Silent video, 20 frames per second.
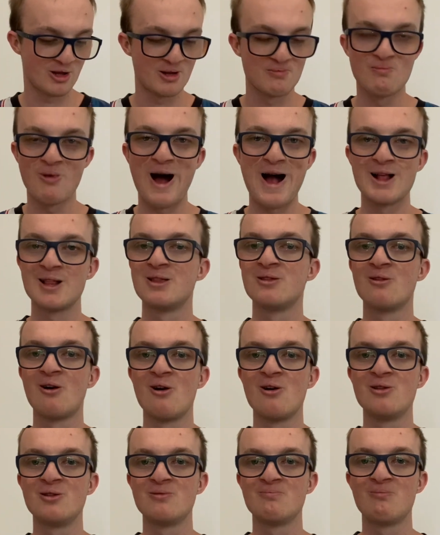black
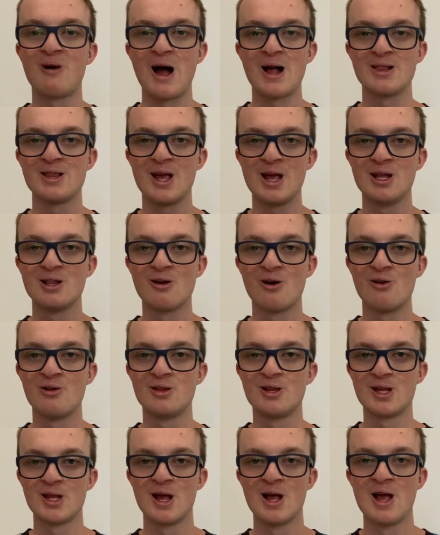tea
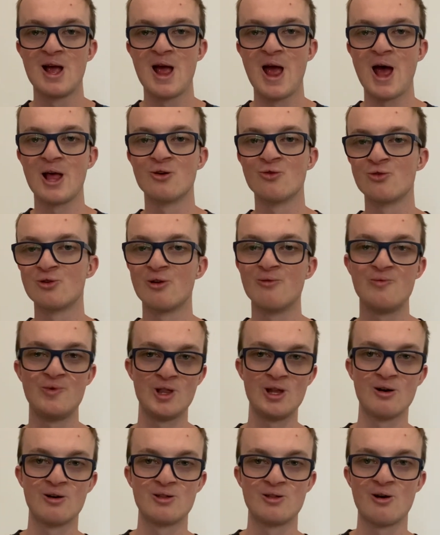notes, and also
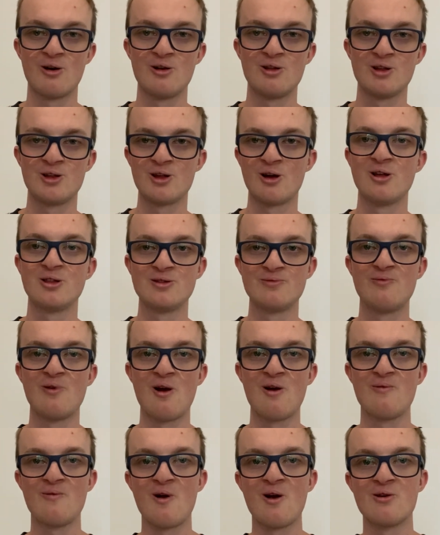vanilla notes. So it's
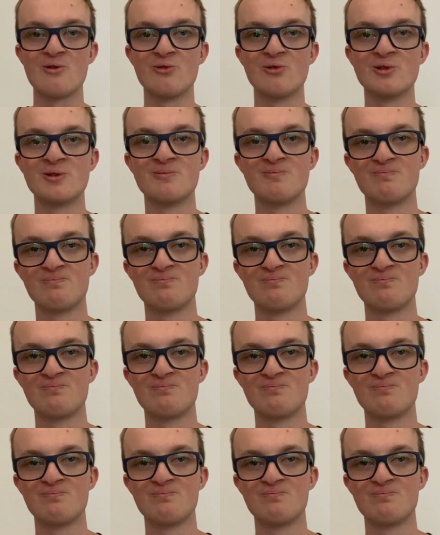very, very good.